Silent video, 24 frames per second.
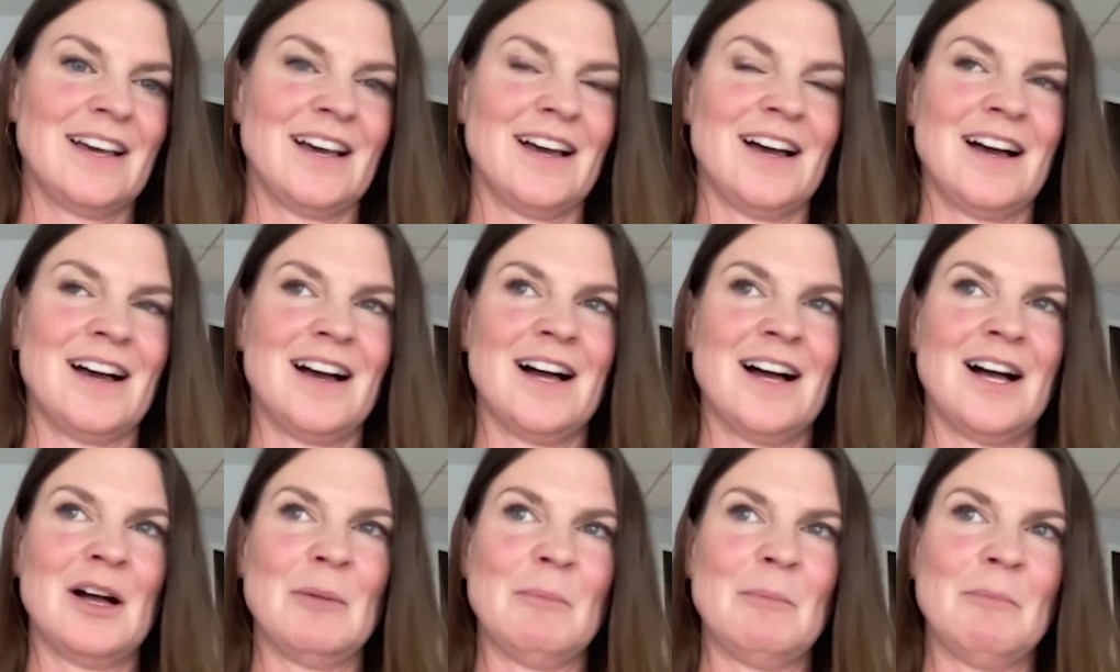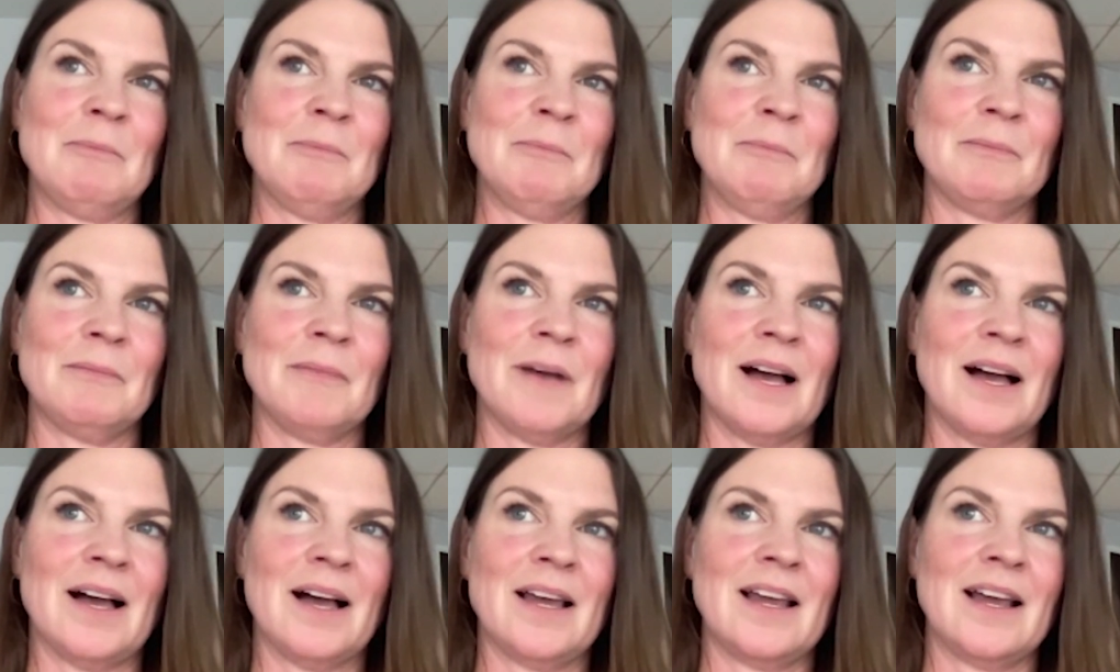Um,
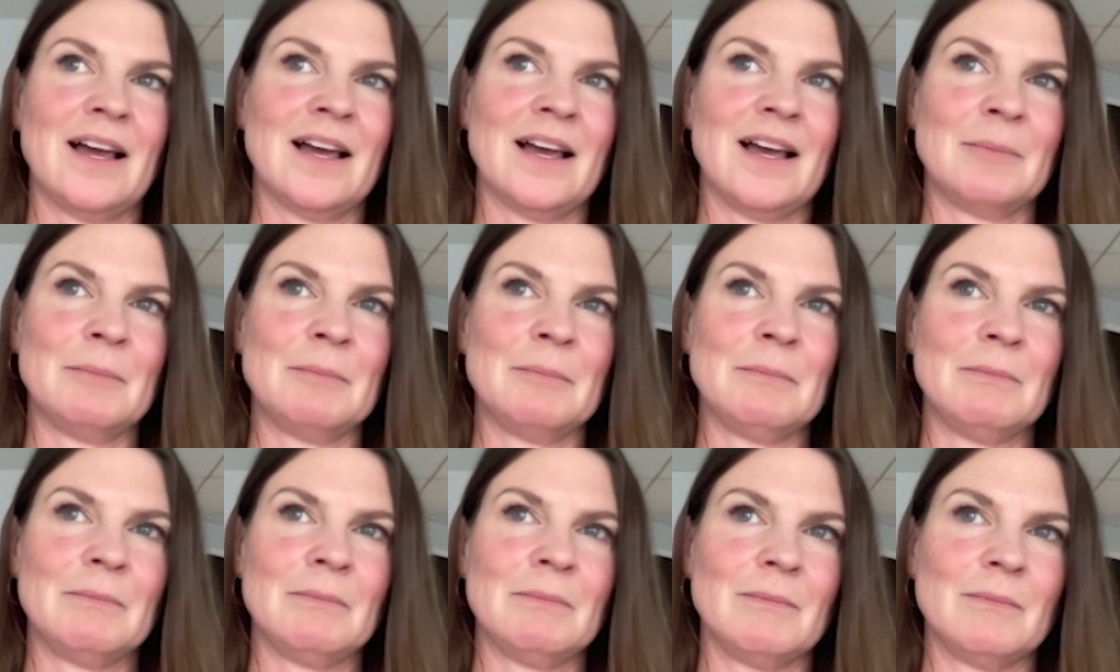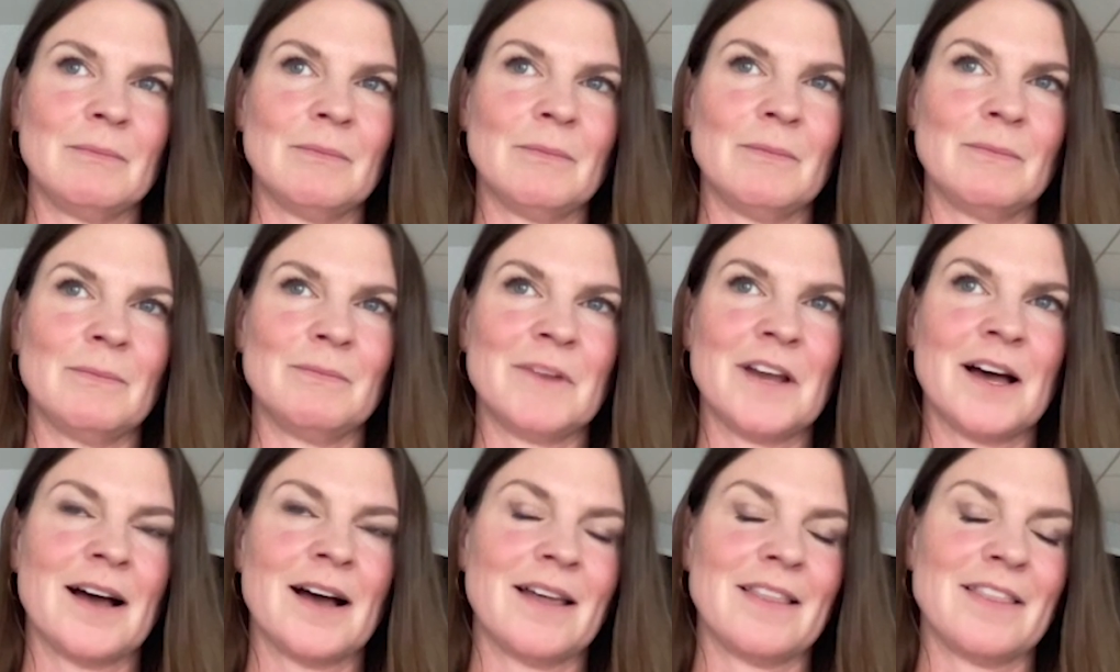I, I'm
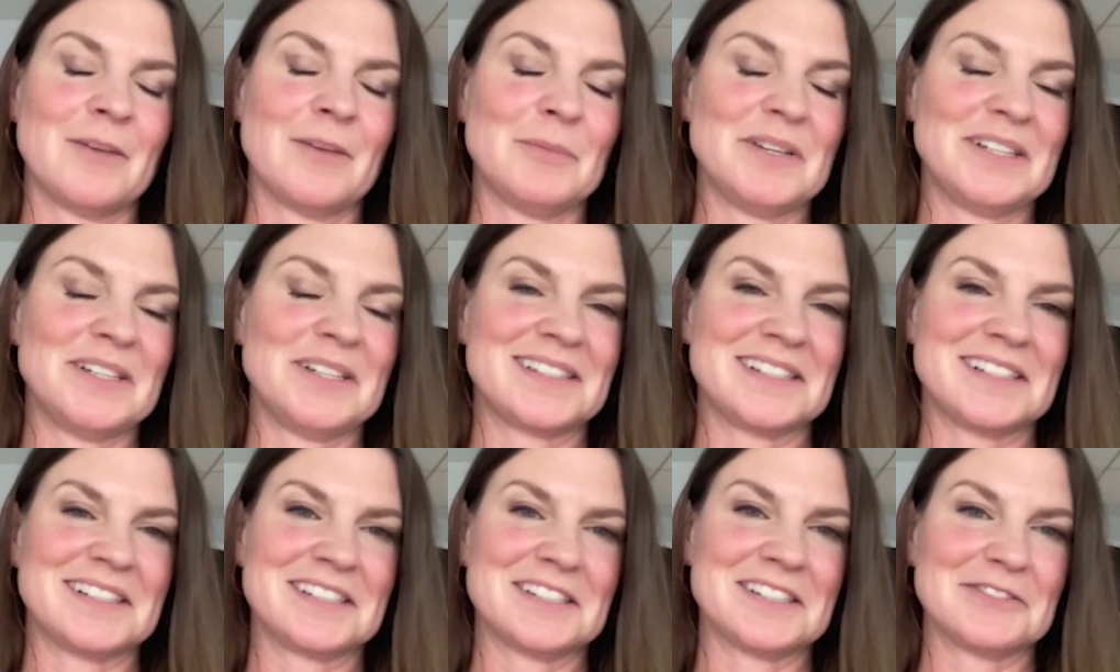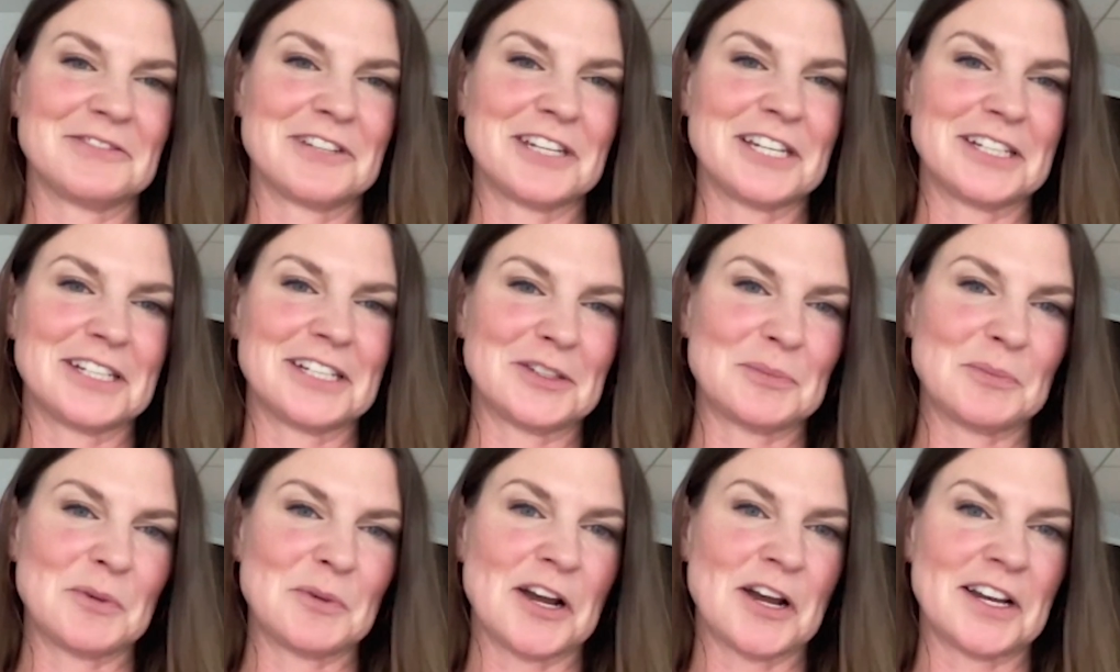not in the business of
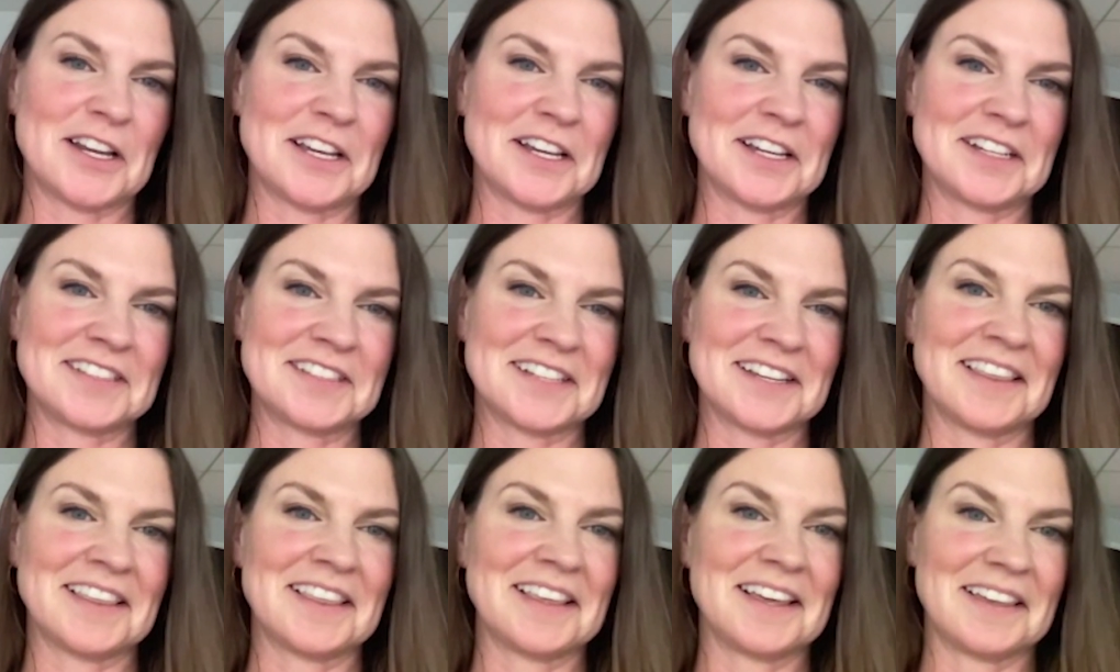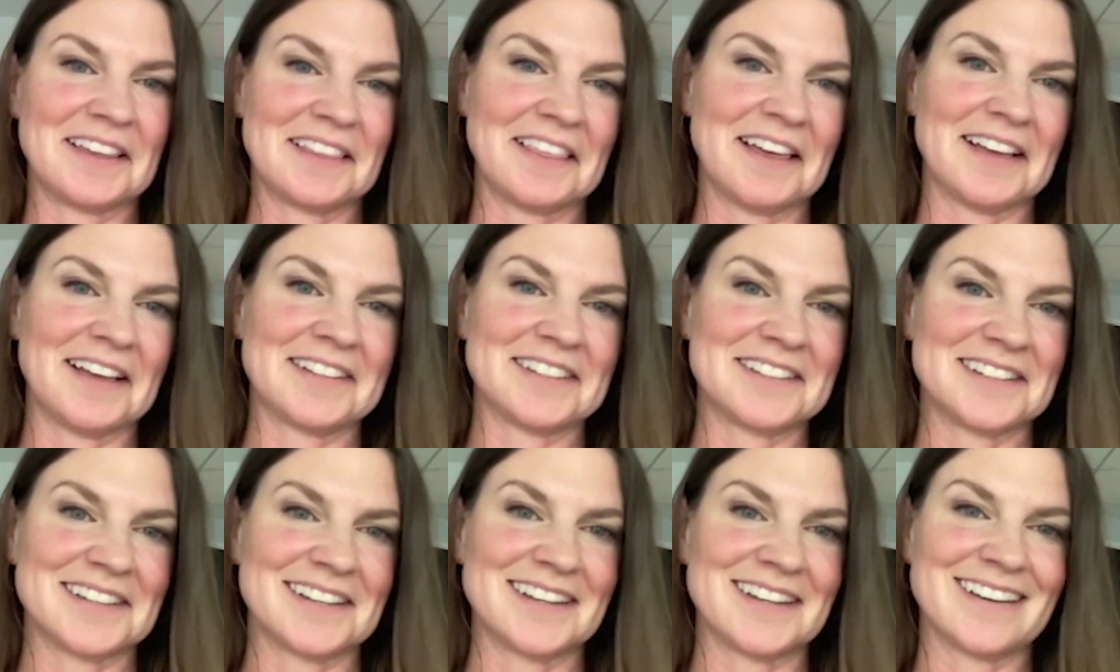kids products. I think
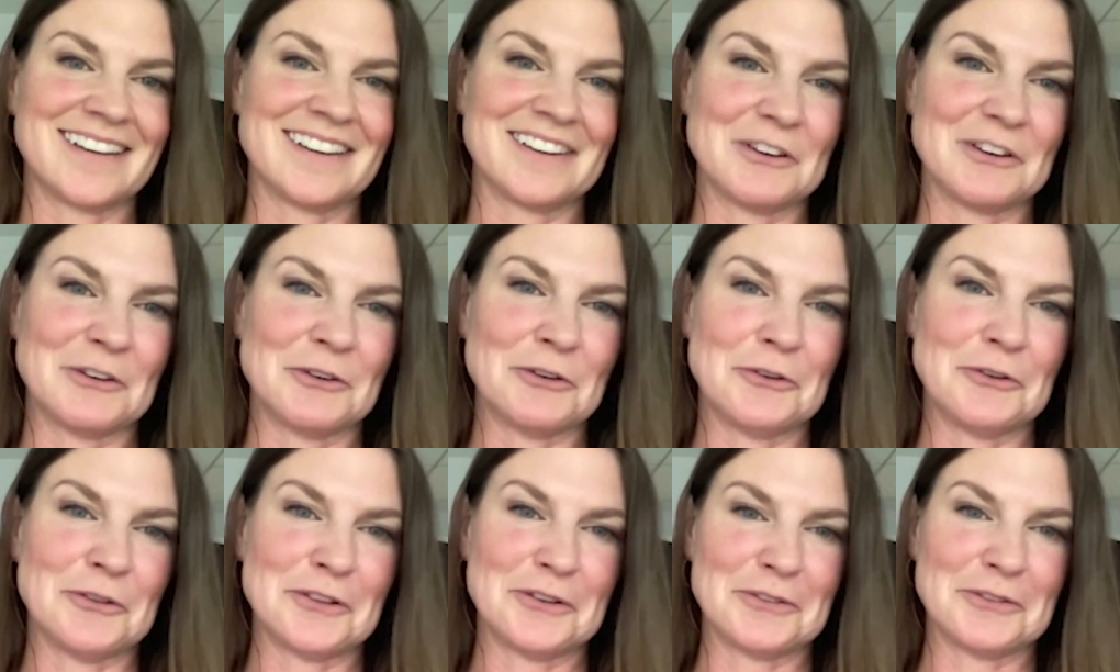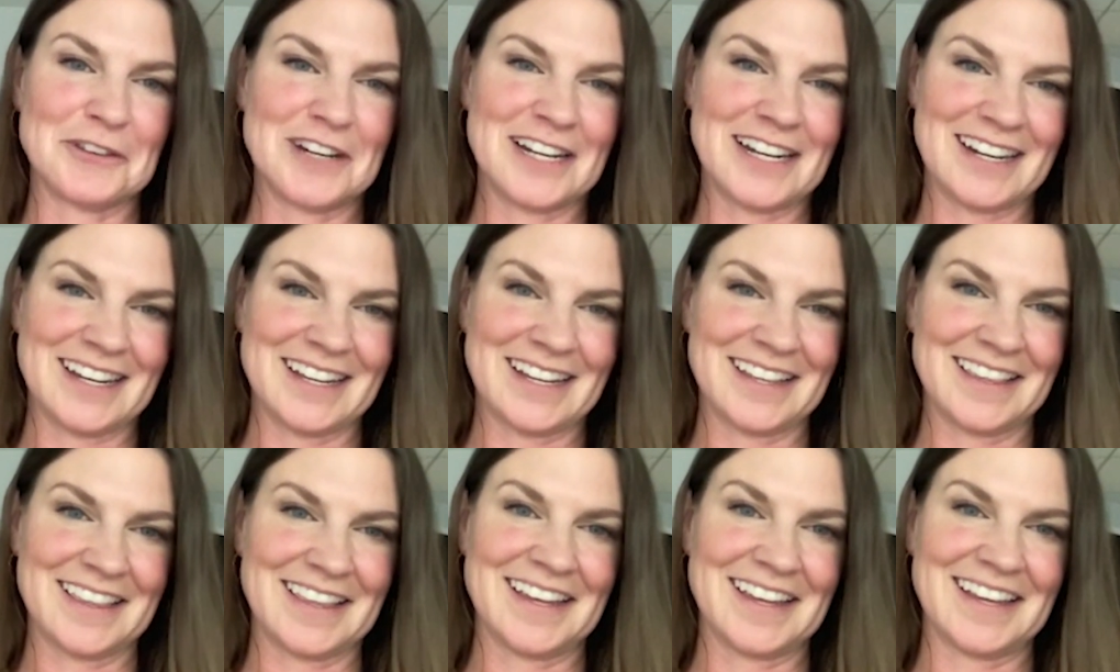that's a whole
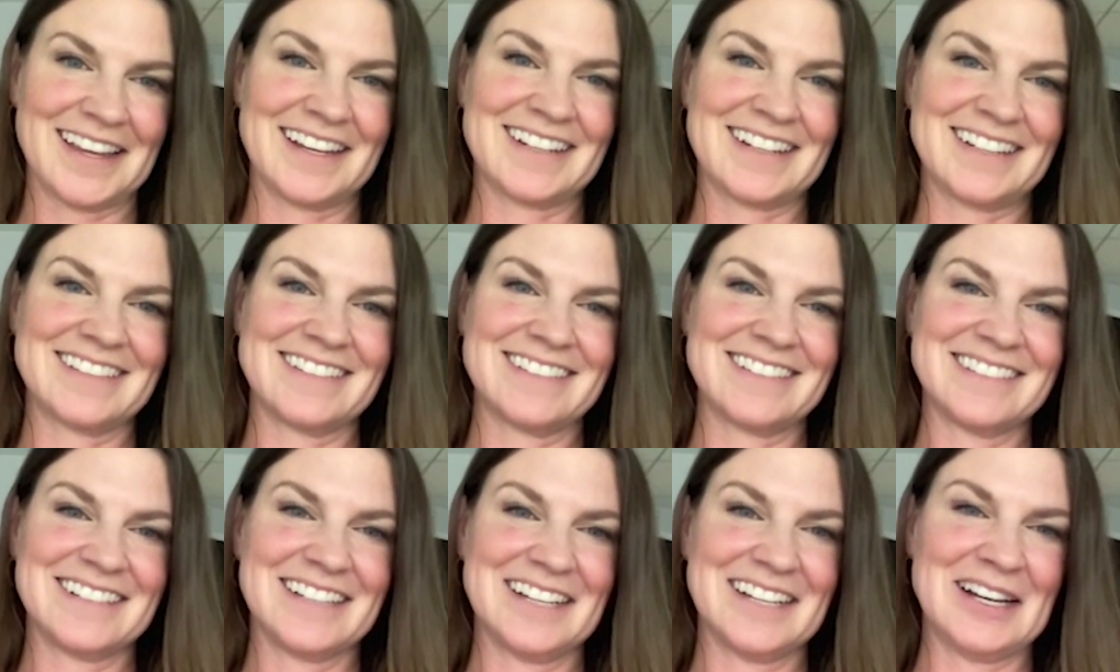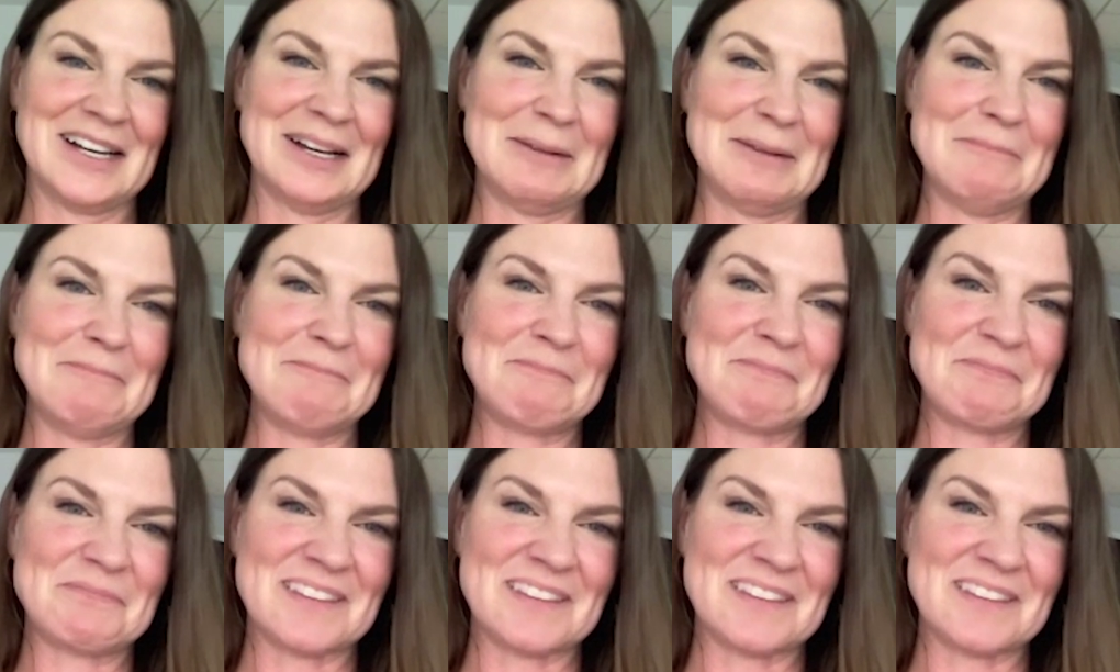arena that oh, um, oh, for